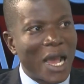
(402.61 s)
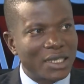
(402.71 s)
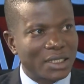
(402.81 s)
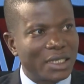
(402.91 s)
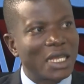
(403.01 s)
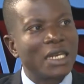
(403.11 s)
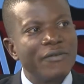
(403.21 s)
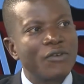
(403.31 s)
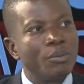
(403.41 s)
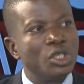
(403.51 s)
assets, and
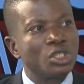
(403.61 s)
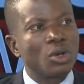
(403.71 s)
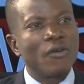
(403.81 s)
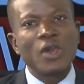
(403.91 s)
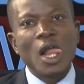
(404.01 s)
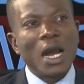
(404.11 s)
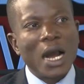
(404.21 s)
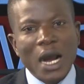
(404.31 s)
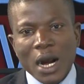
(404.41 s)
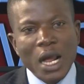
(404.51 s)
information of
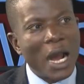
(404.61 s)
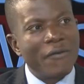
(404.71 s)
uh,